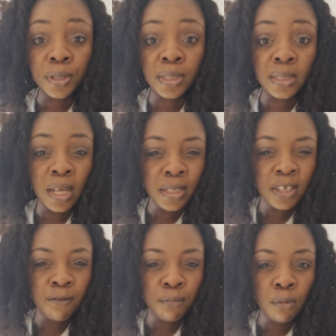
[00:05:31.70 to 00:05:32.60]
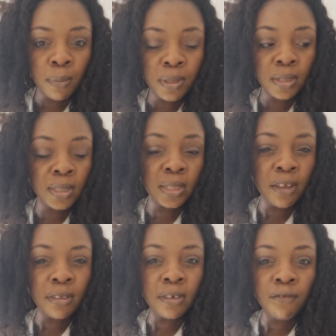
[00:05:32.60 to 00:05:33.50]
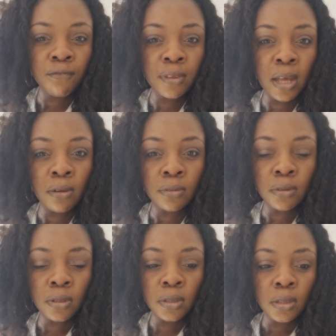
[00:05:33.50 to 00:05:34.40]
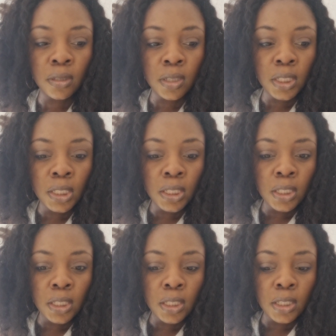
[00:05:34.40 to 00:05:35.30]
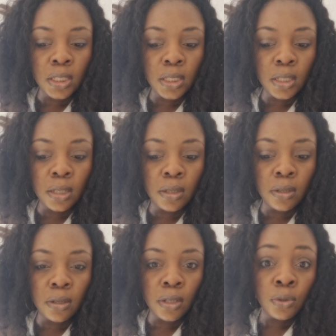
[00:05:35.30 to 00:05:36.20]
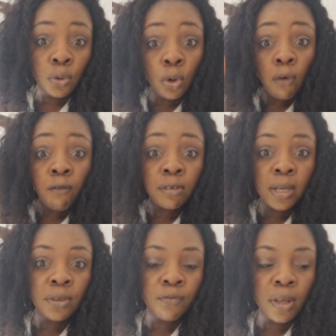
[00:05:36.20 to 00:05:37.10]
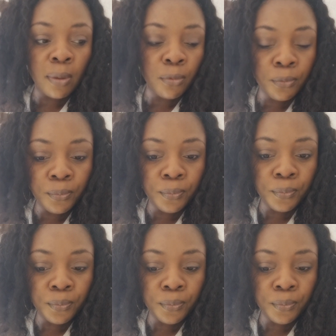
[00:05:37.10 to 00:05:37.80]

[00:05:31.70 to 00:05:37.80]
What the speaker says: his native town, in the north side of Gabon.